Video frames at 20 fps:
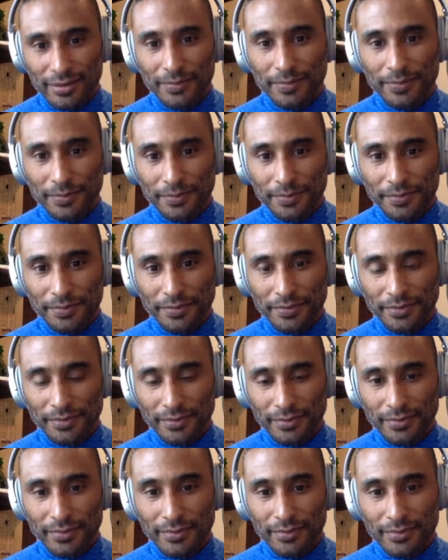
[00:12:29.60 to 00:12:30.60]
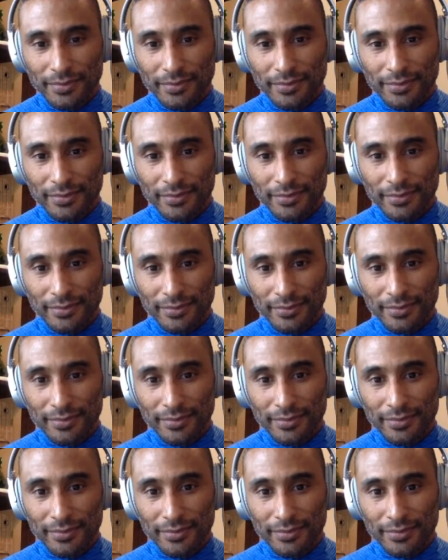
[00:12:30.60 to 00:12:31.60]

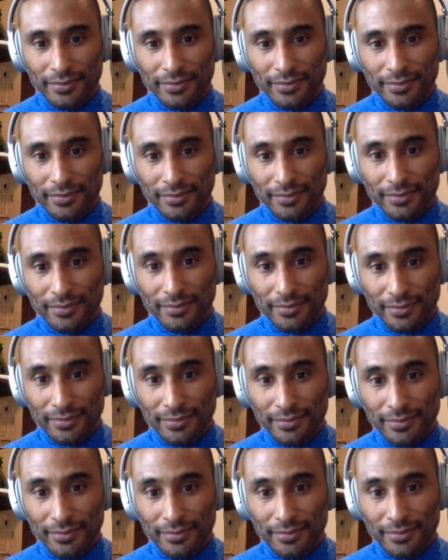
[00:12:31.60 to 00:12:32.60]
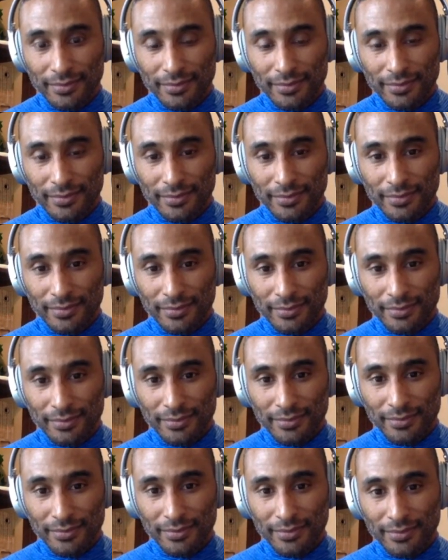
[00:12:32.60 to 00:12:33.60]

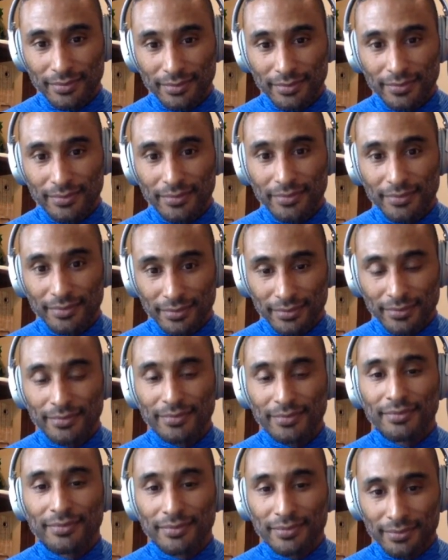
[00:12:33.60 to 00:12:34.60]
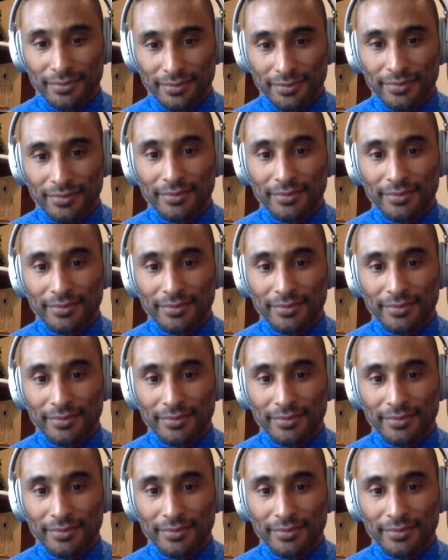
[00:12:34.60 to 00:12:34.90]
[no speech]